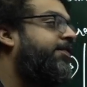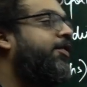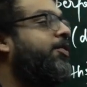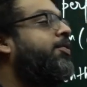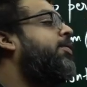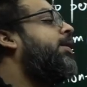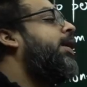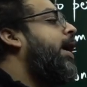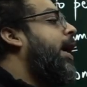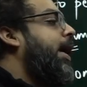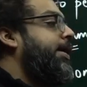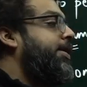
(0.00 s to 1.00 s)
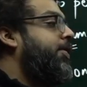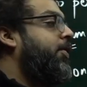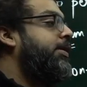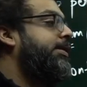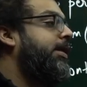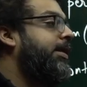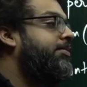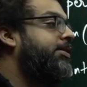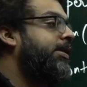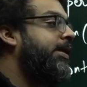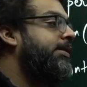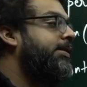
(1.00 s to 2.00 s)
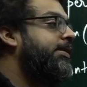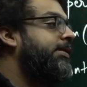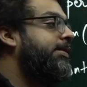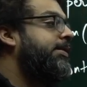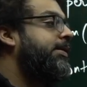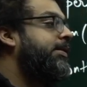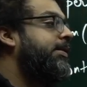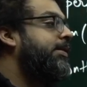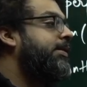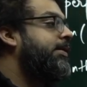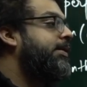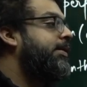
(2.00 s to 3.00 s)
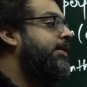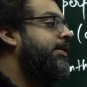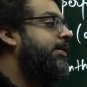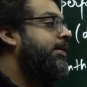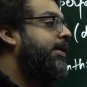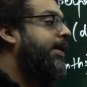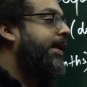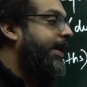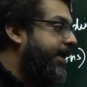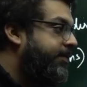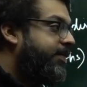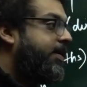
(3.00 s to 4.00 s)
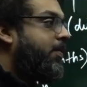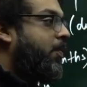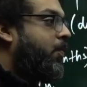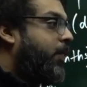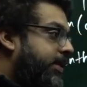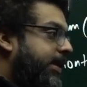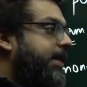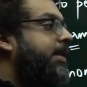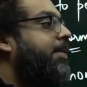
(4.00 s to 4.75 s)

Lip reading: to do under all circumstances. Even within the